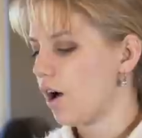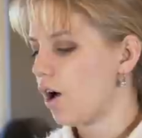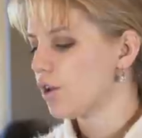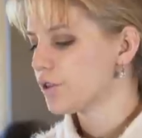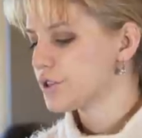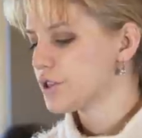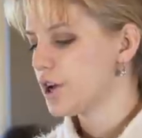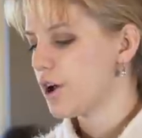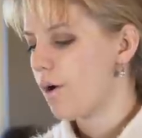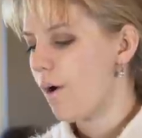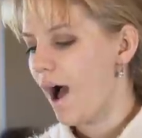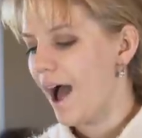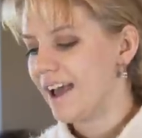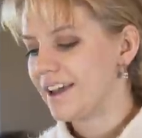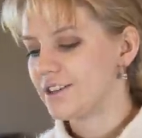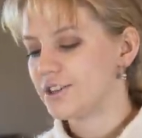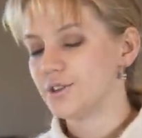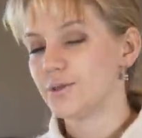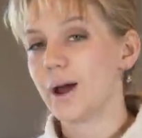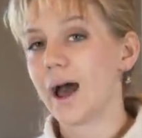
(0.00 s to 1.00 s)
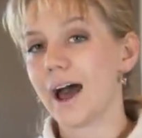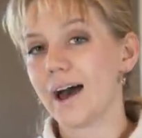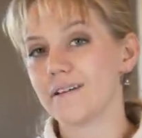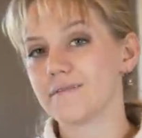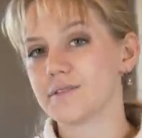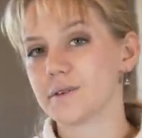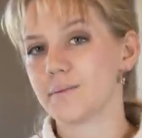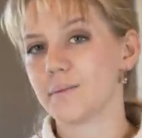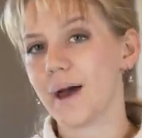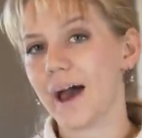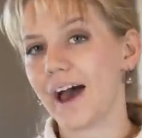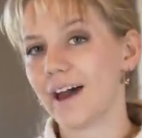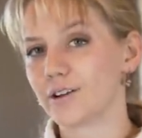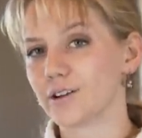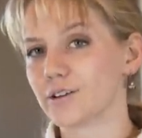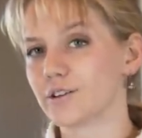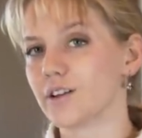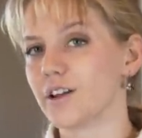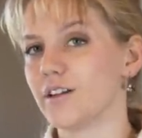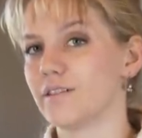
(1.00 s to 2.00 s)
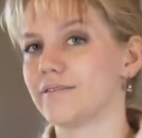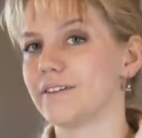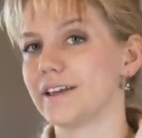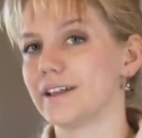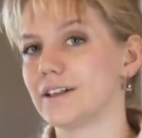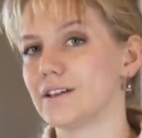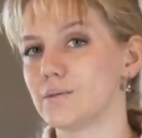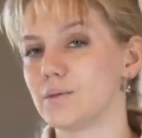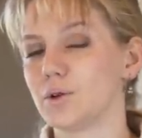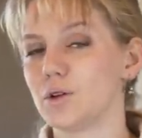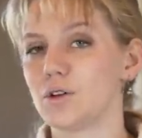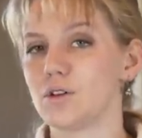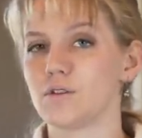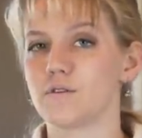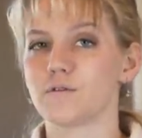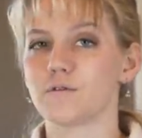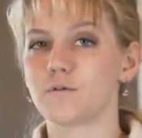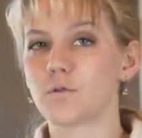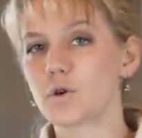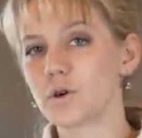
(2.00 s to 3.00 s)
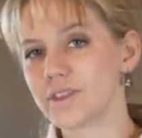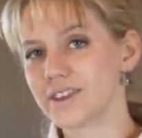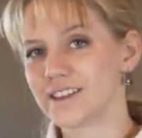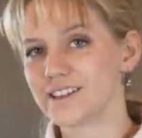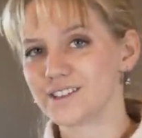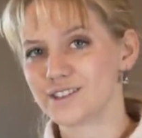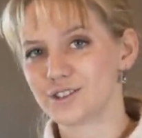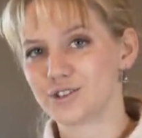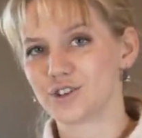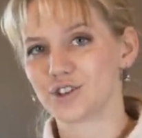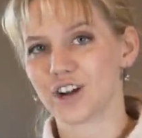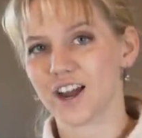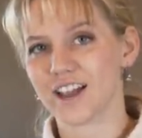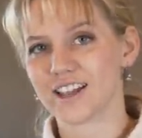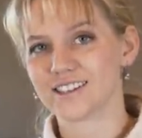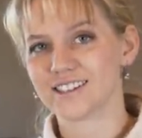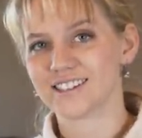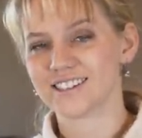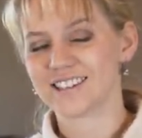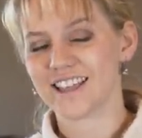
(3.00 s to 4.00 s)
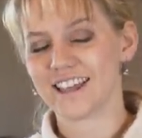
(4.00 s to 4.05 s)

Also, I do have the pattern available for this dress,